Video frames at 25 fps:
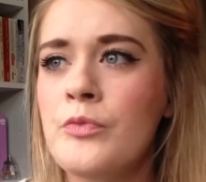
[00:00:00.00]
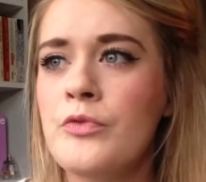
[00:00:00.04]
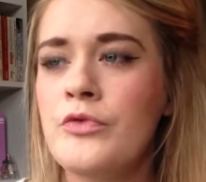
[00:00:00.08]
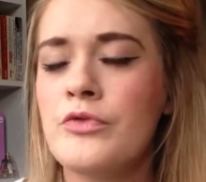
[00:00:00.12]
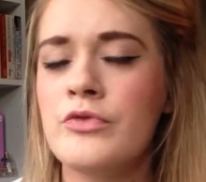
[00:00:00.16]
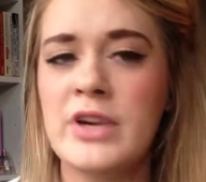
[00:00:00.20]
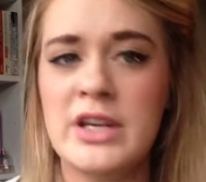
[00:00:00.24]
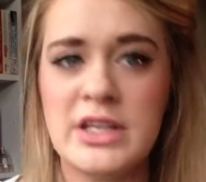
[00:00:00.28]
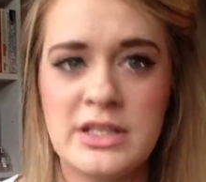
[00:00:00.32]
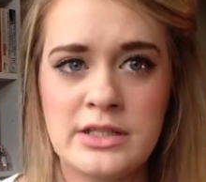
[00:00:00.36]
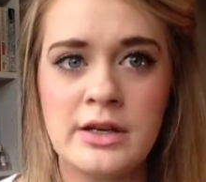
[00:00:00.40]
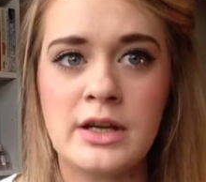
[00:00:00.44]

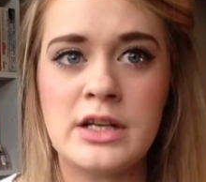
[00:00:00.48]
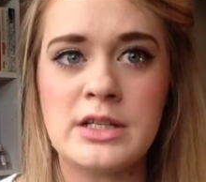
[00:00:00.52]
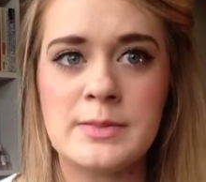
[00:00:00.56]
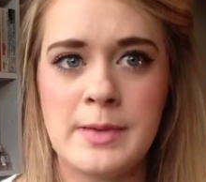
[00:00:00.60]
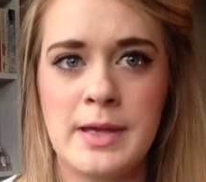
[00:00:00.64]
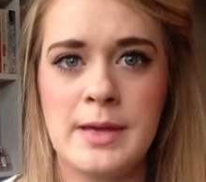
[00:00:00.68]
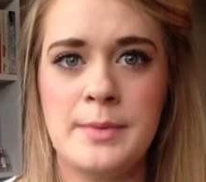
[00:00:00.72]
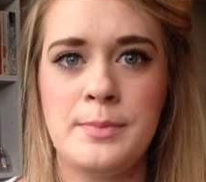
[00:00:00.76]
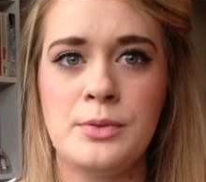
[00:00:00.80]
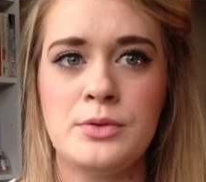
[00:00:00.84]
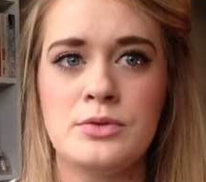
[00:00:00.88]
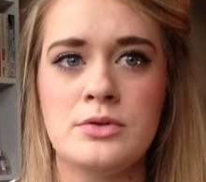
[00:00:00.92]
reaching out to
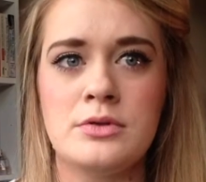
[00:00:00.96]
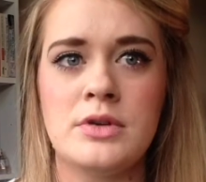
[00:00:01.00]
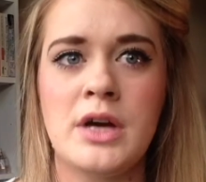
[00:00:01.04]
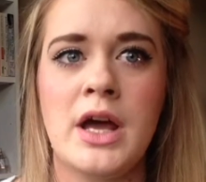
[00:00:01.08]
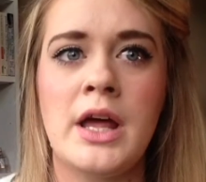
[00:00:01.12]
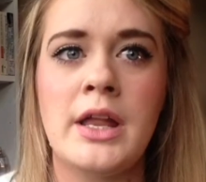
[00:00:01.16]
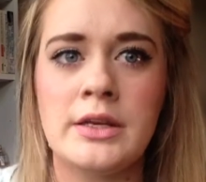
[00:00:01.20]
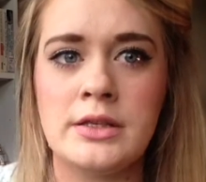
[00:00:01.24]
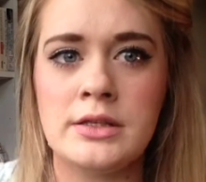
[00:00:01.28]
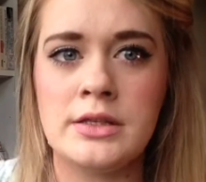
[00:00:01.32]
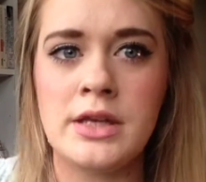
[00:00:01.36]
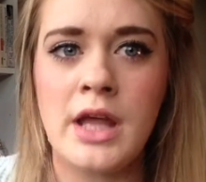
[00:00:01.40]
people
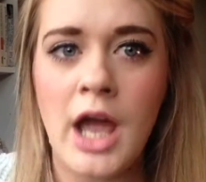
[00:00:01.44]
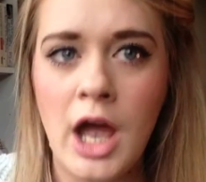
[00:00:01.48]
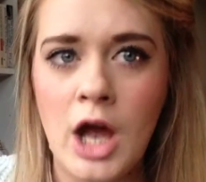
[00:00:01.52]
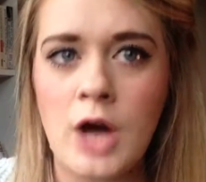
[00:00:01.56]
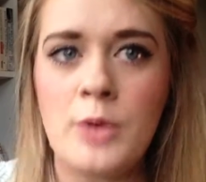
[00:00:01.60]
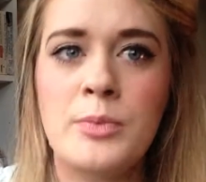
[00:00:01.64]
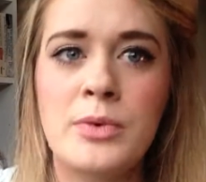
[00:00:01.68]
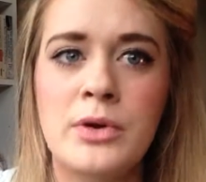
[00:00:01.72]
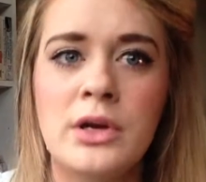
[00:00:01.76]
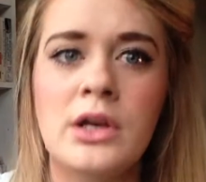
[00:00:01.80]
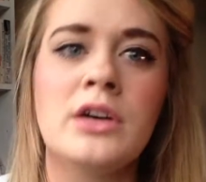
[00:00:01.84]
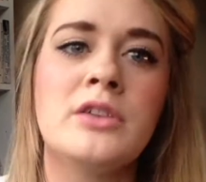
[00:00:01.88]
and
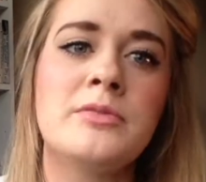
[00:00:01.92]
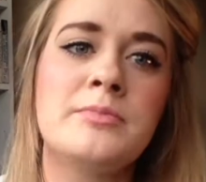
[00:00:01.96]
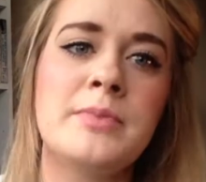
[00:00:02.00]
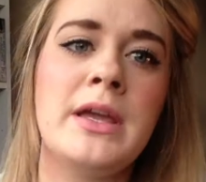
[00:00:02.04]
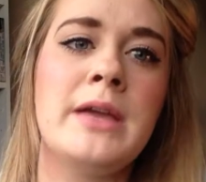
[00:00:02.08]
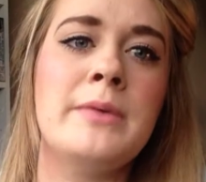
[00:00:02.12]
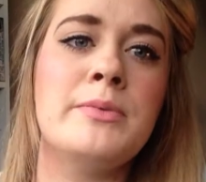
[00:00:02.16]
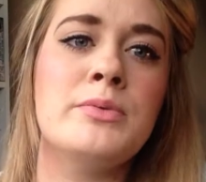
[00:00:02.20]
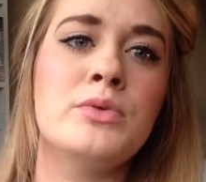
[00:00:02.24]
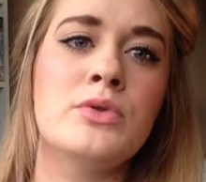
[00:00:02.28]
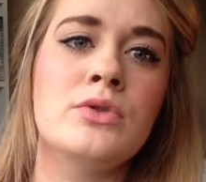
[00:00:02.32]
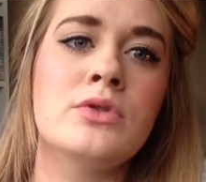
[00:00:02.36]
helping a lot of
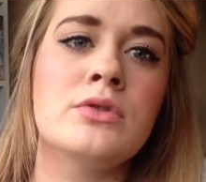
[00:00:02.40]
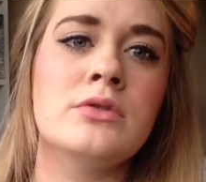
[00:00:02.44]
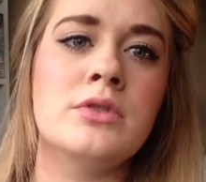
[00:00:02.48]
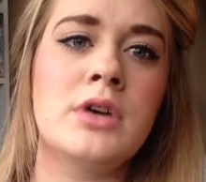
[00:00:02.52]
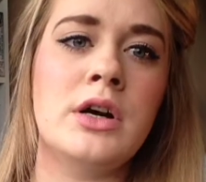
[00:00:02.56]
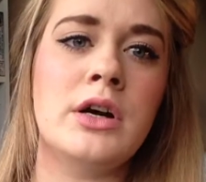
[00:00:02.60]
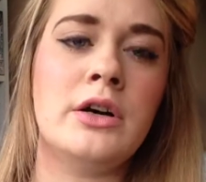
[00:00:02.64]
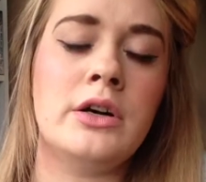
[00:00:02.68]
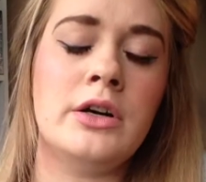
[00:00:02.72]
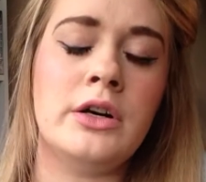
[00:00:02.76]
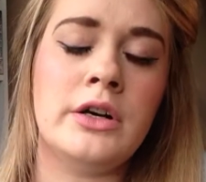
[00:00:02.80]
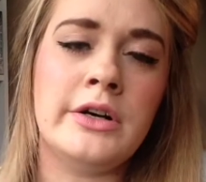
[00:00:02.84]
people
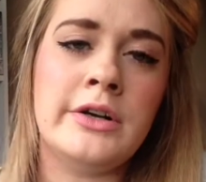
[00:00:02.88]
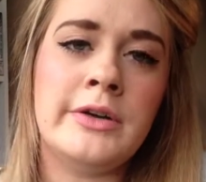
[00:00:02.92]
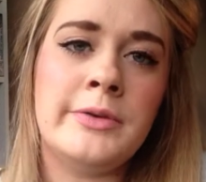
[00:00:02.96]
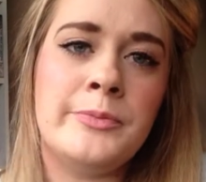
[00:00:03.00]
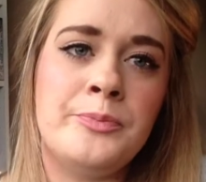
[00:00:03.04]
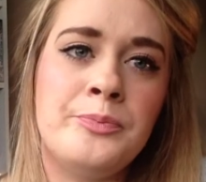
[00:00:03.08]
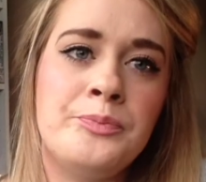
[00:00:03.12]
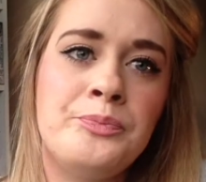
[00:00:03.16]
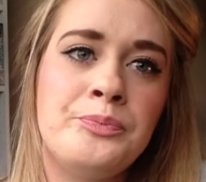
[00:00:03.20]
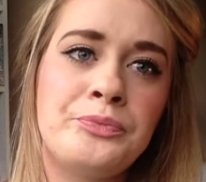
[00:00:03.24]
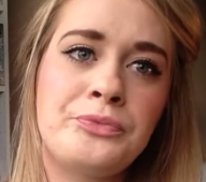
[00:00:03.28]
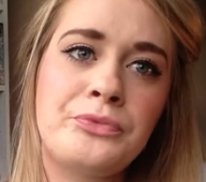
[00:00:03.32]

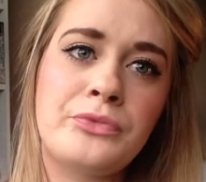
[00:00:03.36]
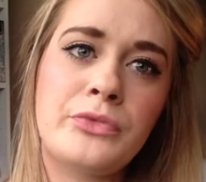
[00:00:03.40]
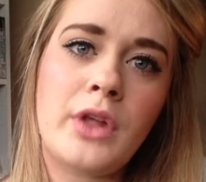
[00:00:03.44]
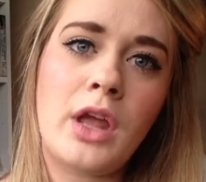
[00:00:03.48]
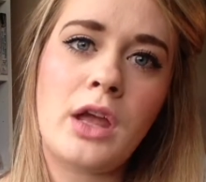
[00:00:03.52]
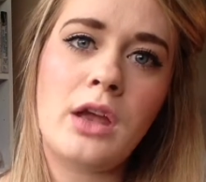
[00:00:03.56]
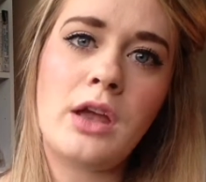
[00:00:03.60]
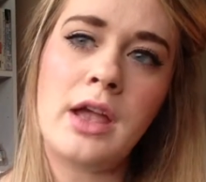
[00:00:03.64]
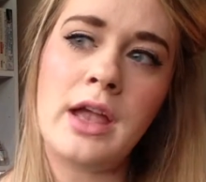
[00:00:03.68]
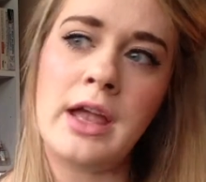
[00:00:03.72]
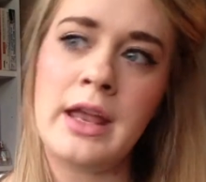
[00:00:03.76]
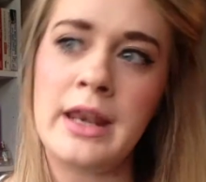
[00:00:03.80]
in
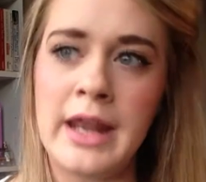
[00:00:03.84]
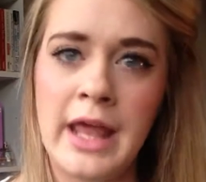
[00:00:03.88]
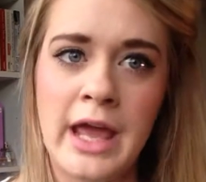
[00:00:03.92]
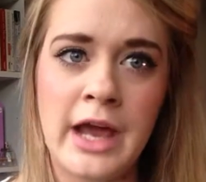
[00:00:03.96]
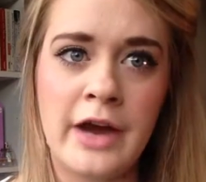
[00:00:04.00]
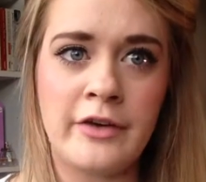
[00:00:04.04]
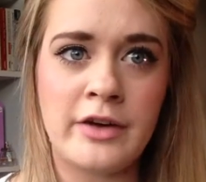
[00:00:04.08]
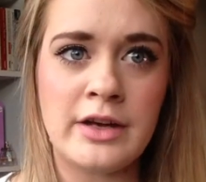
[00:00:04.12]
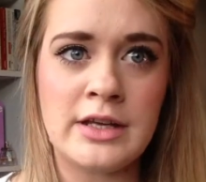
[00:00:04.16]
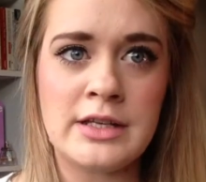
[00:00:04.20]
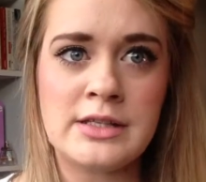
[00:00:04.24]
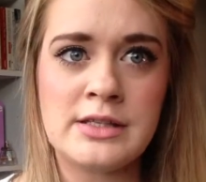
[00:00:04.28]

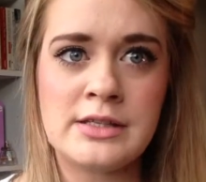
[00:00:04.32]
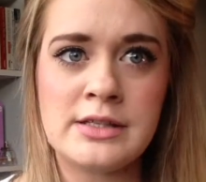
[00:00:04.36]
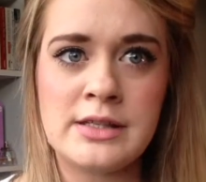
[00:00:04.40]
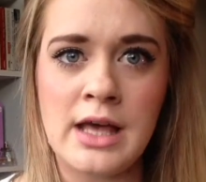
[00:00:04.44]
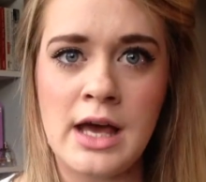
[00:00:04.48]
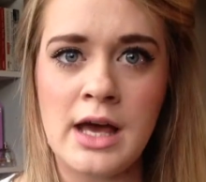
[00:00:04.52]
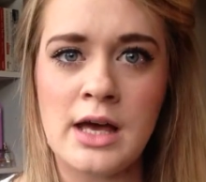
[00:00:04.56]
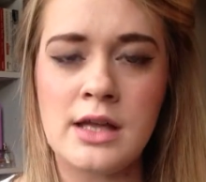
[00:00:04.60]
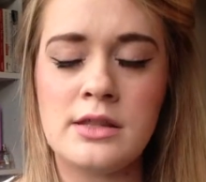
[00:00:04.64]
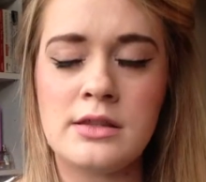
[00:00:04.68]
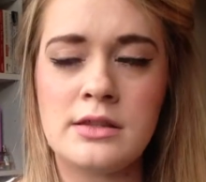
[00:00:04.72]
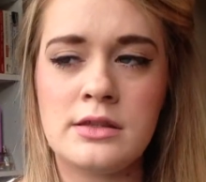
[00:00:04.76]
areas
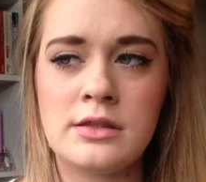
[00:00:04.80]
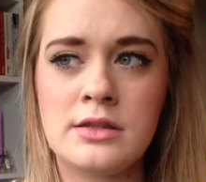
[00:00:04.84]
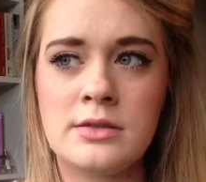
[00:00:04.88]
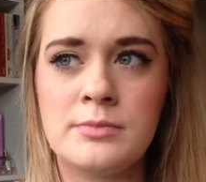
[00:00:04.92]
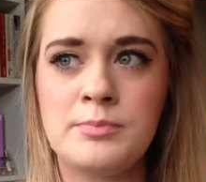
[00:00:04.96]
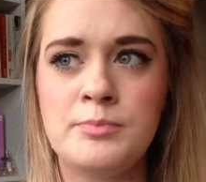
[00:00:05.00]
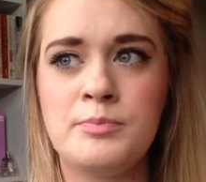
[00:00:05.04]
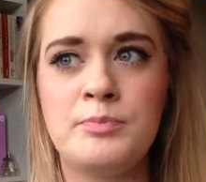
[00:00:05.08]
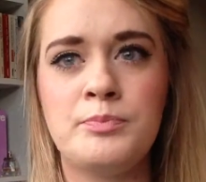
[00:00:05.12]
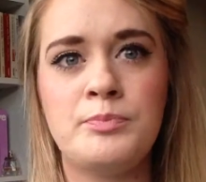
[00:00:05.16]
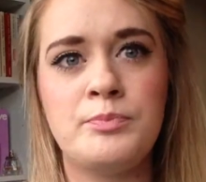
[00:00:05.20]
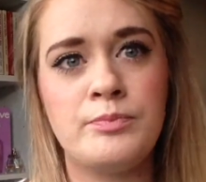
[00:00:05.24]
that
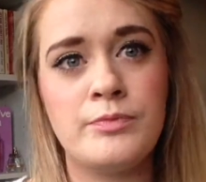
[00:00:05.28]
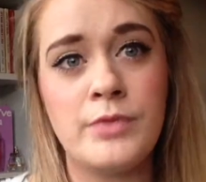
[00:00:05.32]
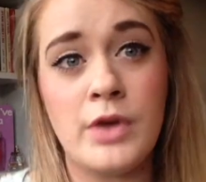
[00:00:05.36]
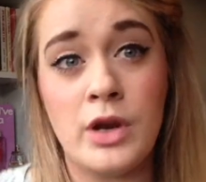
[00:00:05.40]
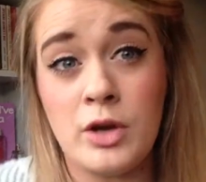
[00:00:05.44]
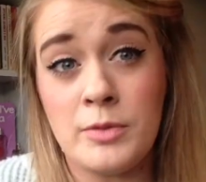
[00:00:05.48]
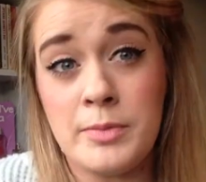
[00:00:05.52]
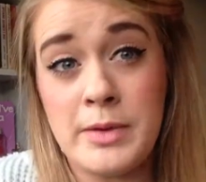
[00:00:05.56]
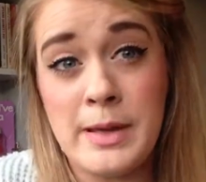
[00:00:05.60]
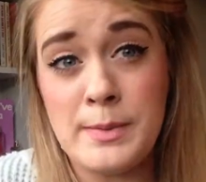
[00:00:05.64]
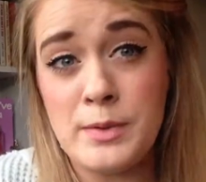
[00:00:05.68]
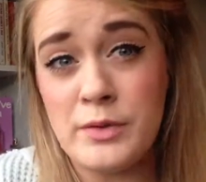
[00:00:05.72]
a
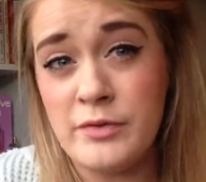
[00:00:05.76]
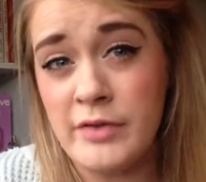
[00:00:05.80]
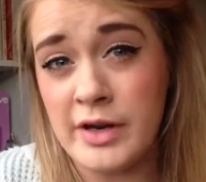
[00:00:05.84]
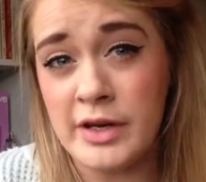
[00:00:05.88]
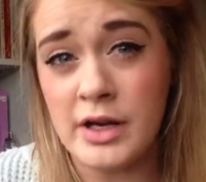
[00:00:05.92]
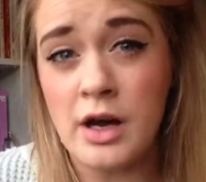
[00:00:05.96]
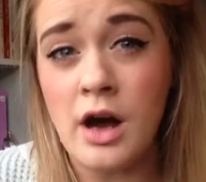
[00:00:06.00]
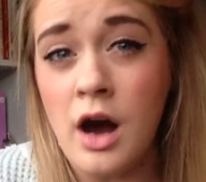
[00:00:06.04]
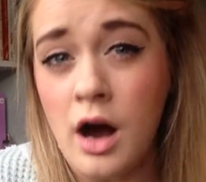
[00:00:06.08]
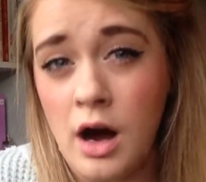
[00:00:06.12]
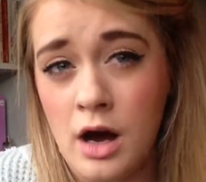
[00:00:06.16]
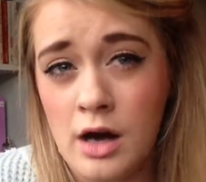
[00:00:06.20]
lot of people
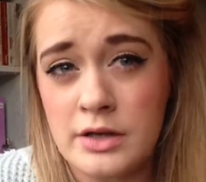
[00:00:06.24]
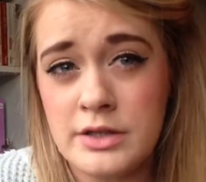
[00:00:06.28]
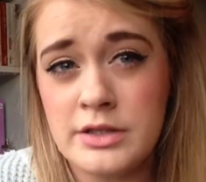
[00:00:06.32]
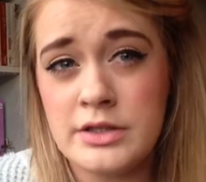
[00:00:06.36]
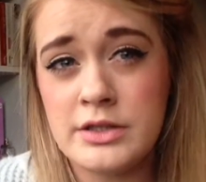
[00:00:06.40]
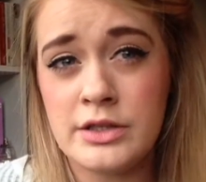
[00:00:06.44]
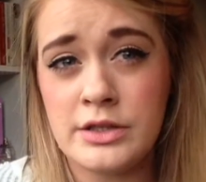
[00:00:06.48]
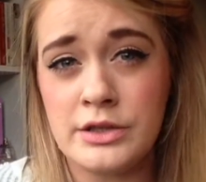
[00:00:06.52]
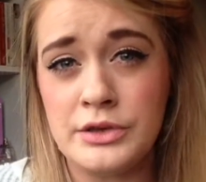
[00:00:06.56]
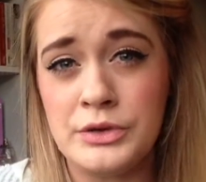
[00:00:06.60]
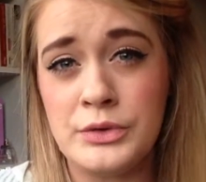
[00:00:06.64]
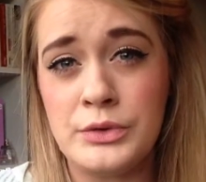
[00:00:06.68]
find it hard
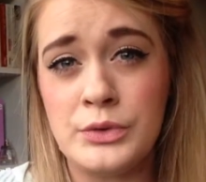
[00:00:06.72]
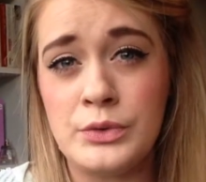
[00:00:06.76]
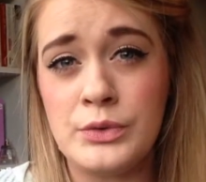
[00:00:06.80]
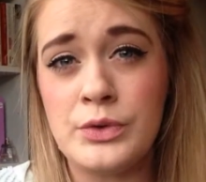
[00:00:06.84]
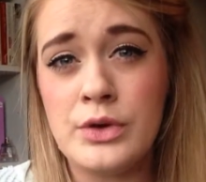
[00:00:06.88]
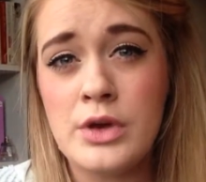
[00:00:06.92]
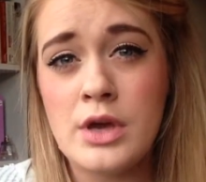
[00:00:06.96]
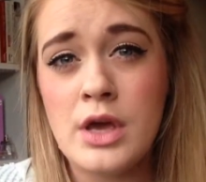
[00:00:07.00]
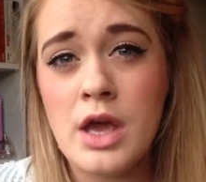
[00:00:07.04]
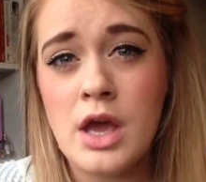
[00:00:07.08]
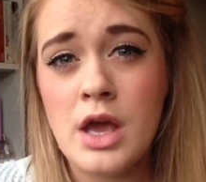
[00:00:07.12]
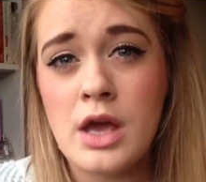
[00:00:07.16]
to
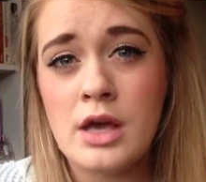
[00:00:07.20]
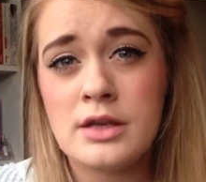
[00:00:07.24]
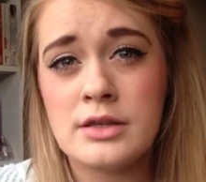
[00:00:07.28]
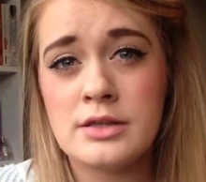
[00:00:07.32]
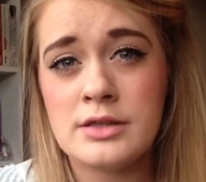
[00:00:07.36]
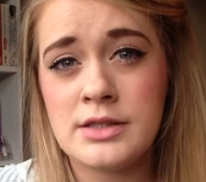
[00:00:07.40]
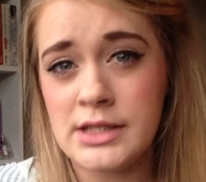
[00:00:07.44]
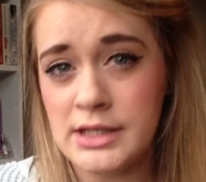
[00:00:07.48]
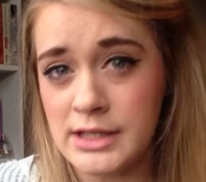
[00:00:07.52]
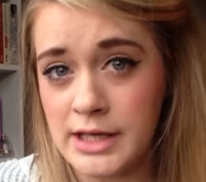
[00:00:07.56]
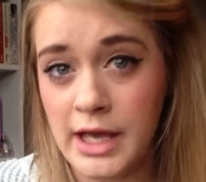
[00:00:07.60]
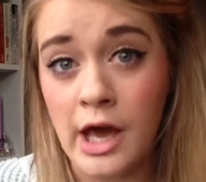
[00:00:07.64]

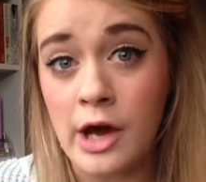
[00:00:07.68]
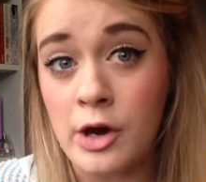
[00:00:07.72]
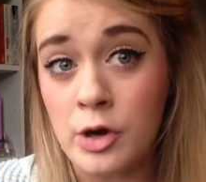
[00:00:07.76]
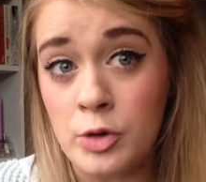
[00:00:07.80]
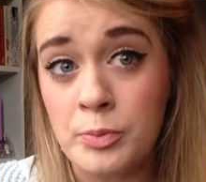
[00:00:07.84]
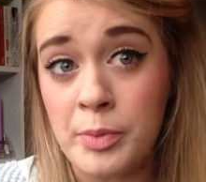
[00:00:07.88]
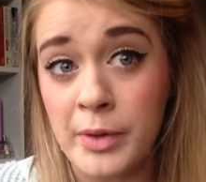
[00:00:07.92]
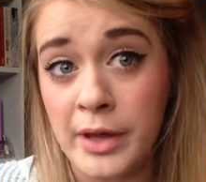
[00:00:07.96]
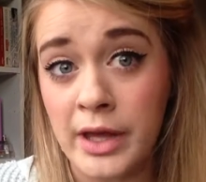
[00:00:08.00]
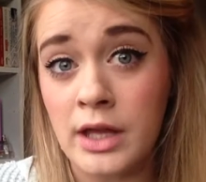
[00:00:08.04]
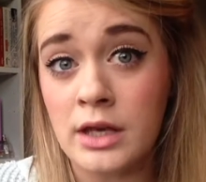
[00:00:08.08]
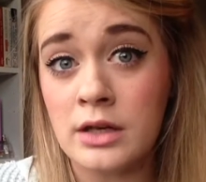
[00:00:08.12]
seek
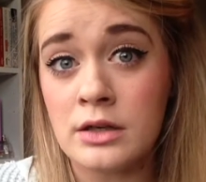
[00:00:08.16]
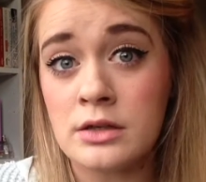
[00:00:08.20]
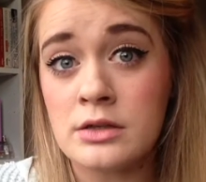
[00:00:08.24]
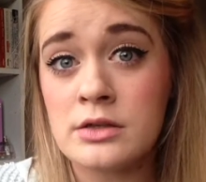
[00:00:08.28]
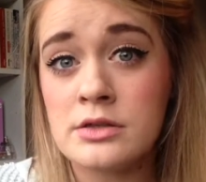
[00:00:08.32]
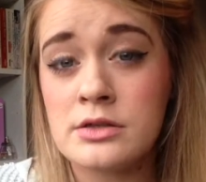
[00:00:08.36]
help in.